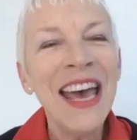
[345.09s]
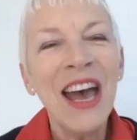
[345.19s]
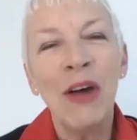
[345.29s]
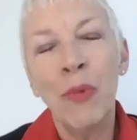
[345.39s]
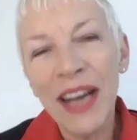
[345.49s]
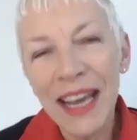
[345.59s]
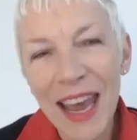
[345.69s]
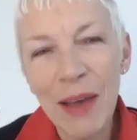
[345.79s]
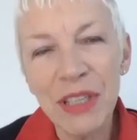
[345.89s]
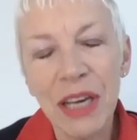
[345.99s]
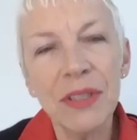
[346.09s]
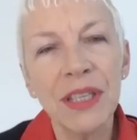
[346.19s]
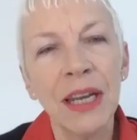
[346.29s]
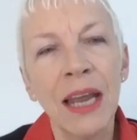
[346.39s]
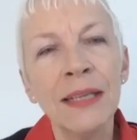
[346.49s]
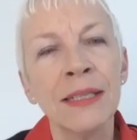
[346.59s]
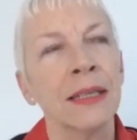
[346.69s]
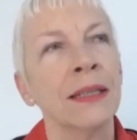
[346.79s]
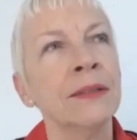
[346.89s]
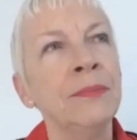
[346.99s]
And when I came down to
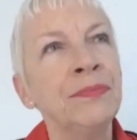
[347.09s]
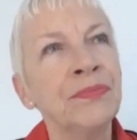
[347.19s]
London,